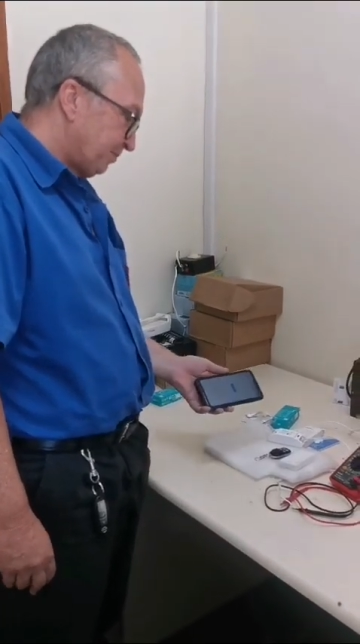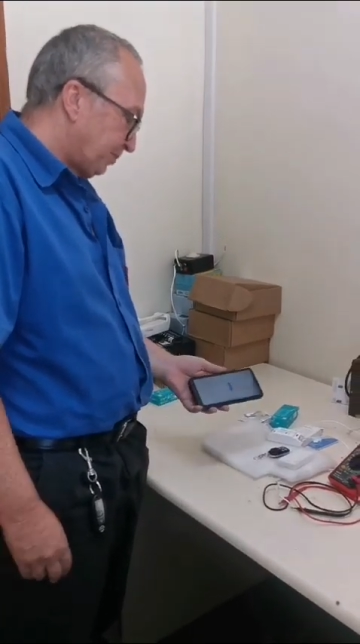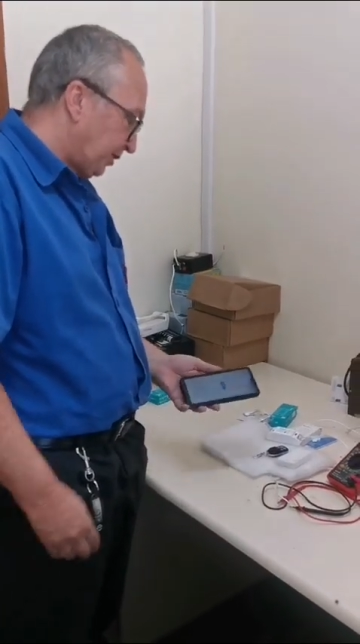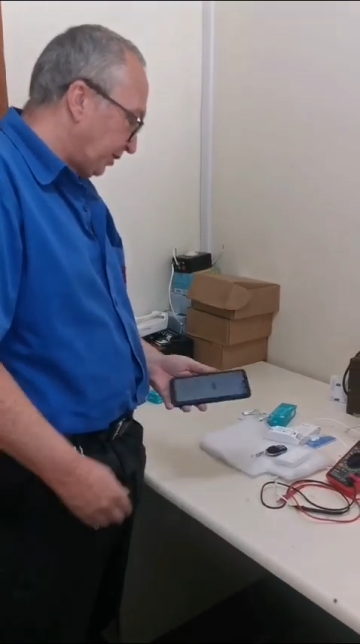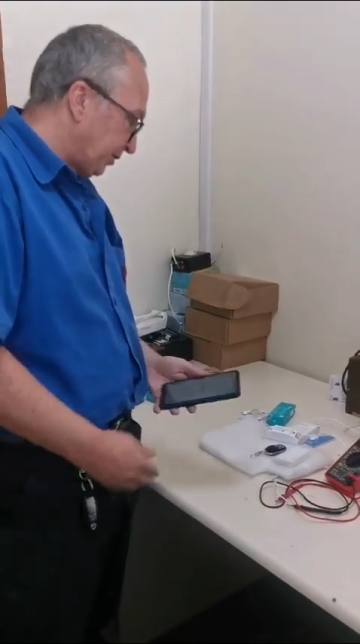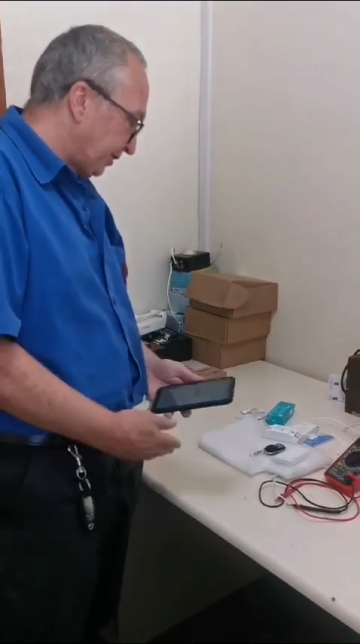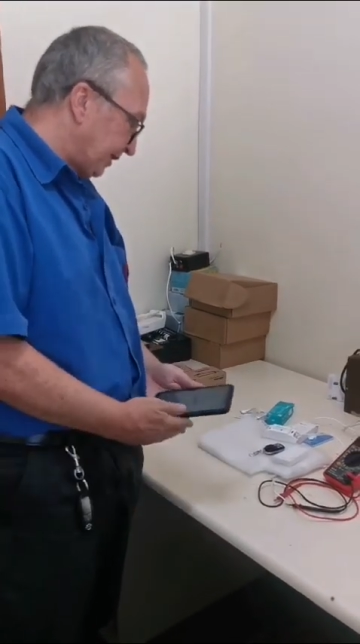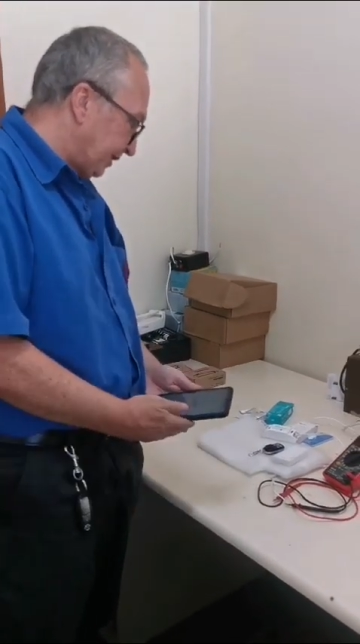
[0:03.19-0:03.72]

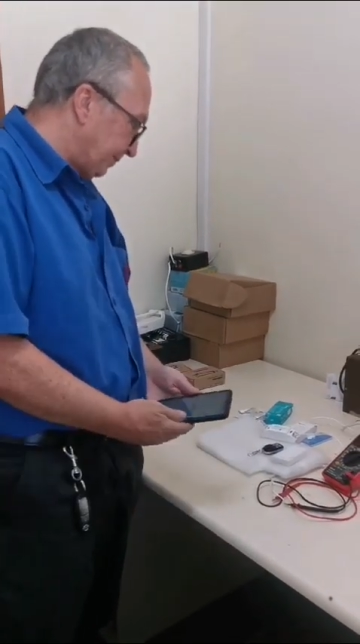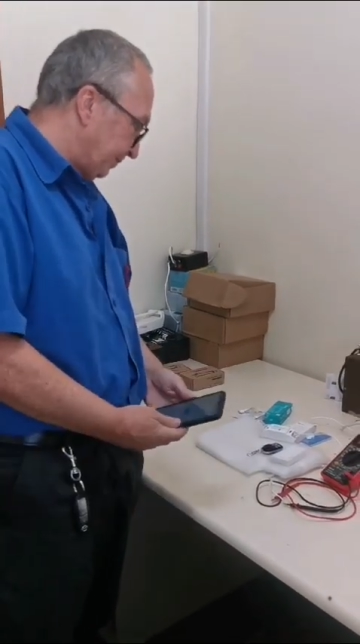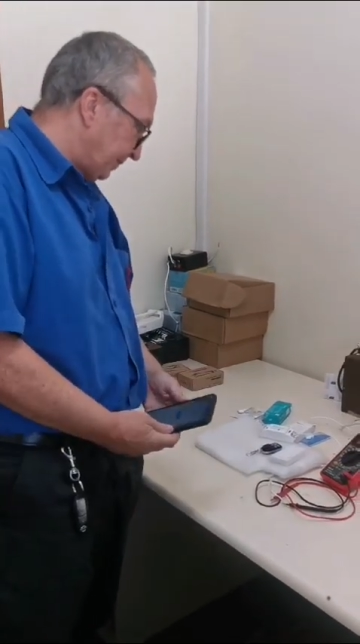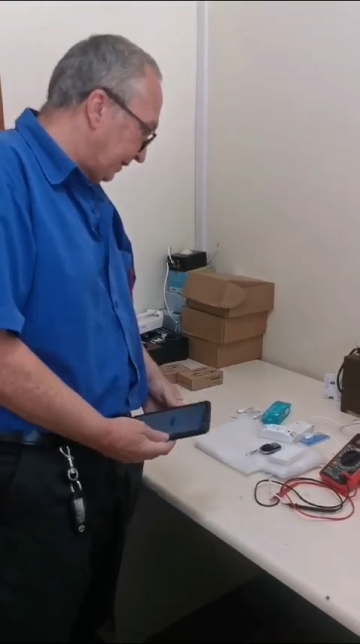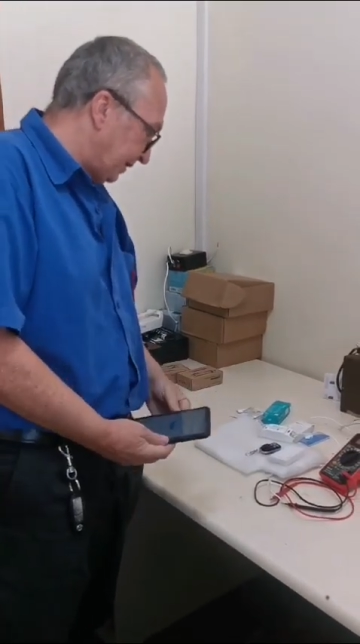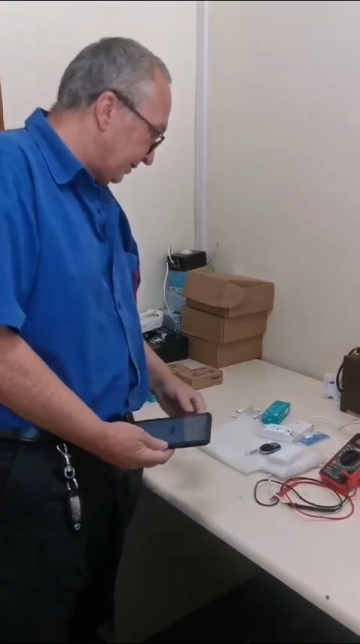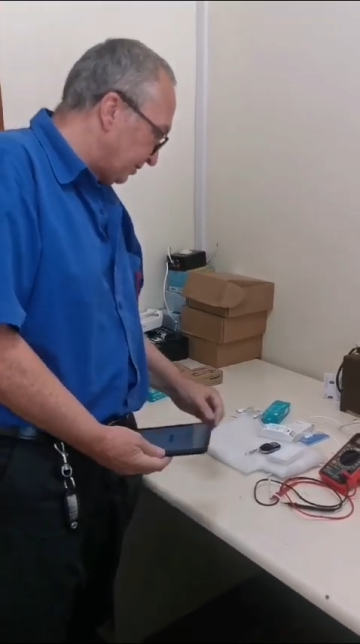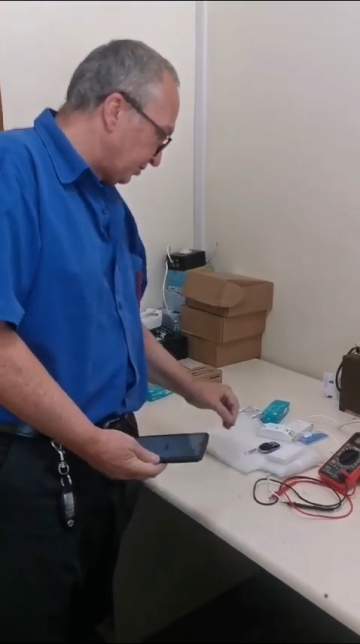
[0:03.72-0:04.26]
program
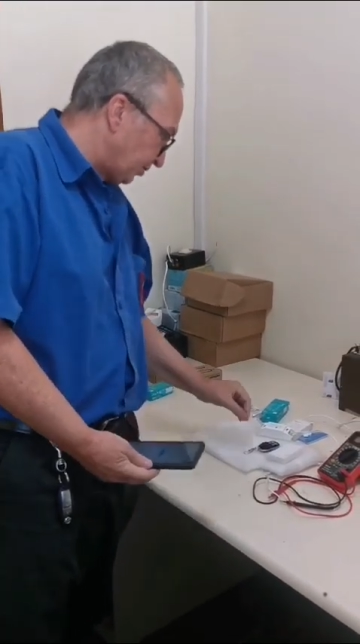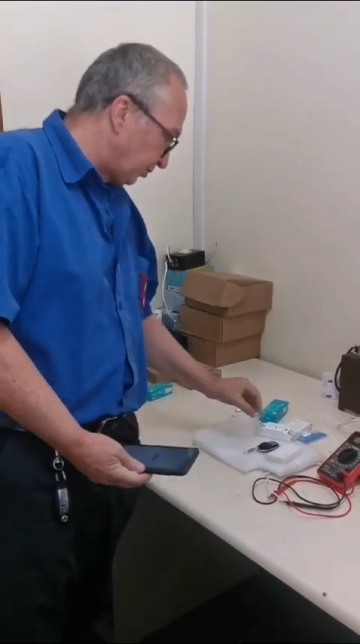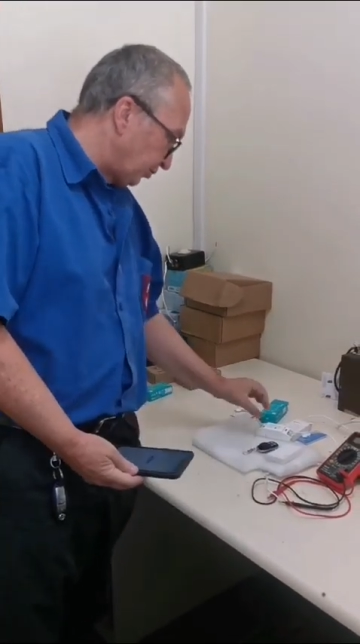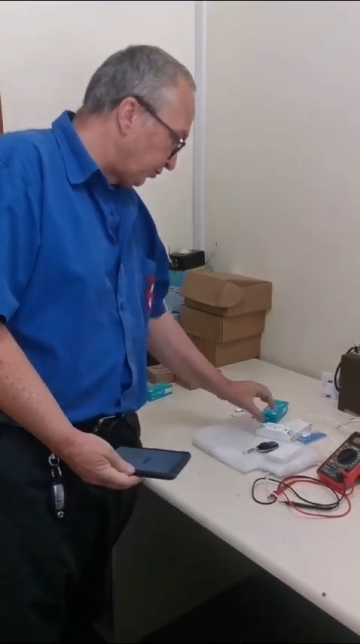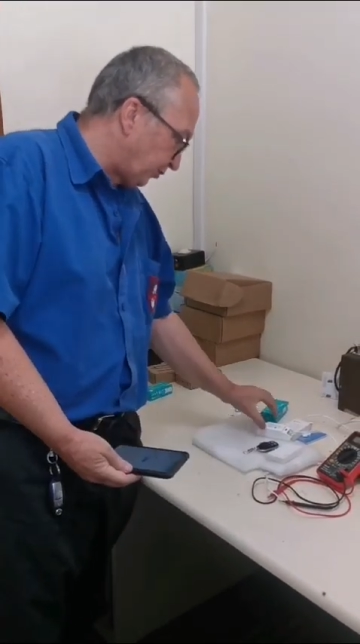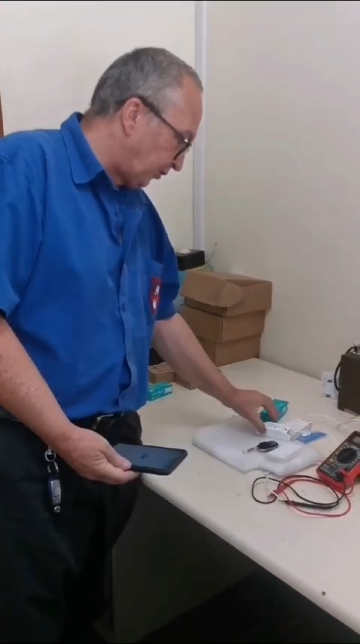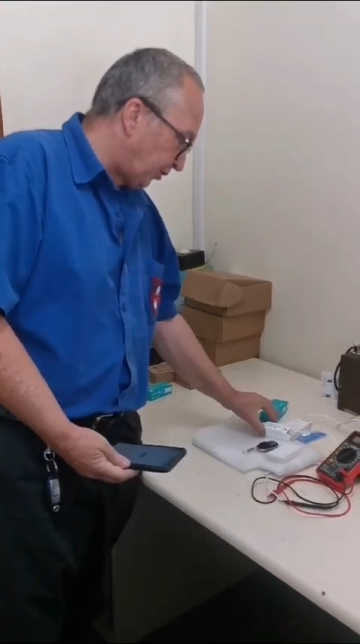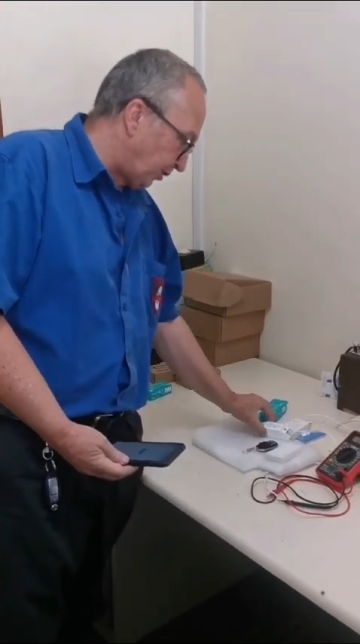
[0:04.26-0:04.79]
a
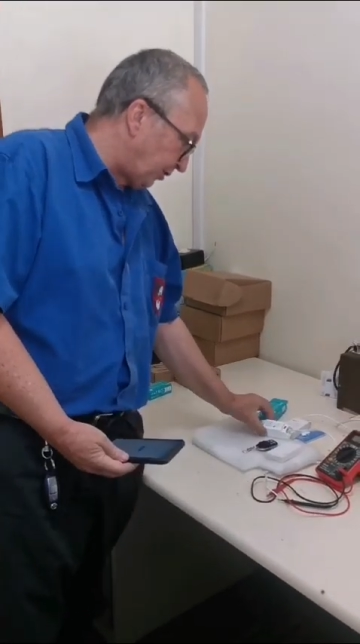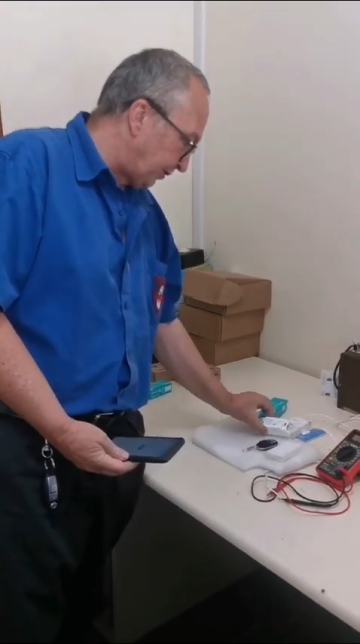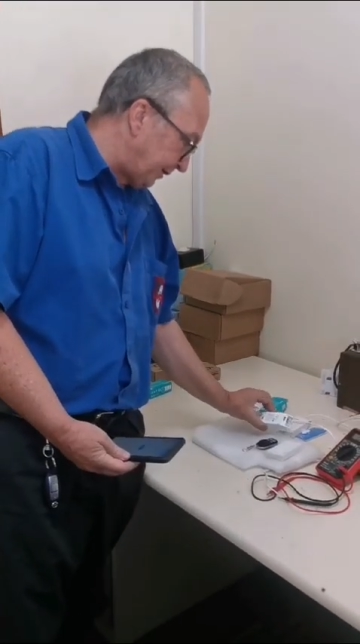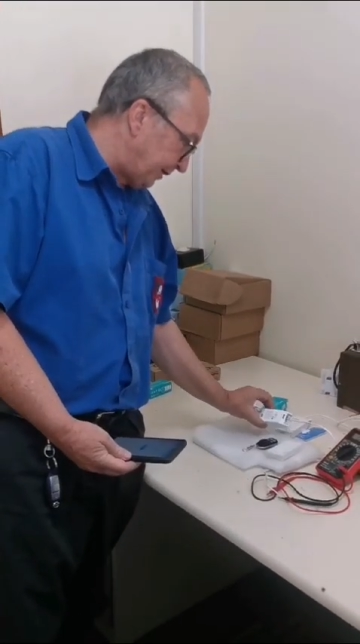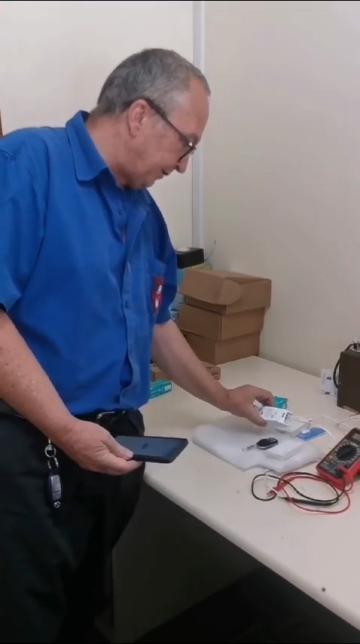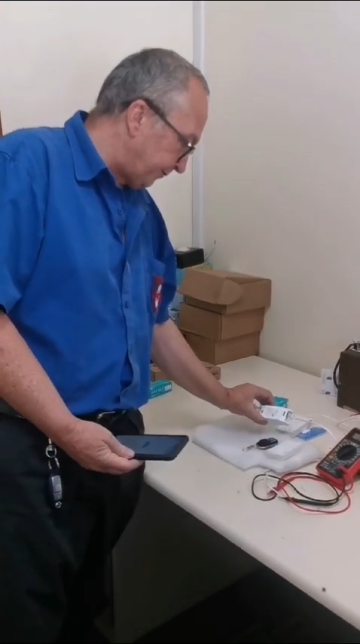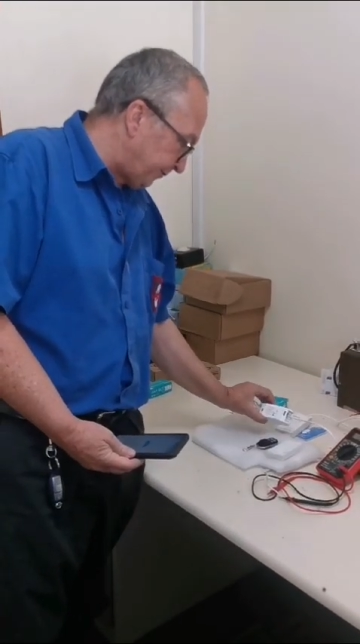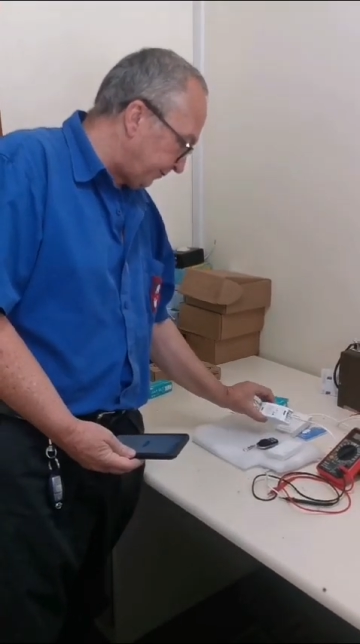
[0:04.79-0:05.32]
Sonoff
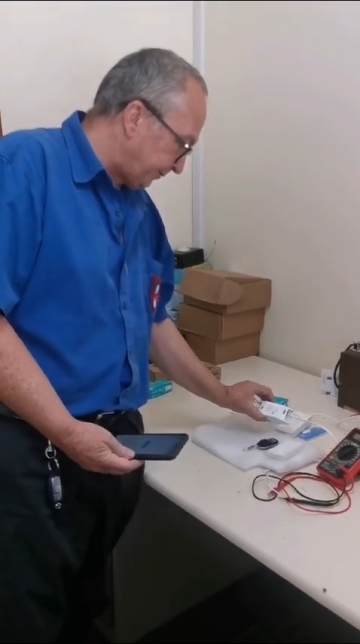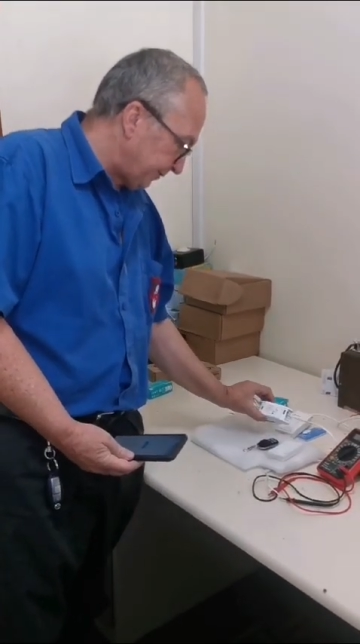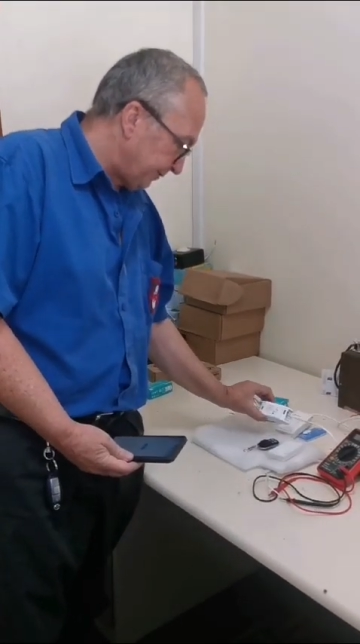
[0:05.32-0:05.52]
RF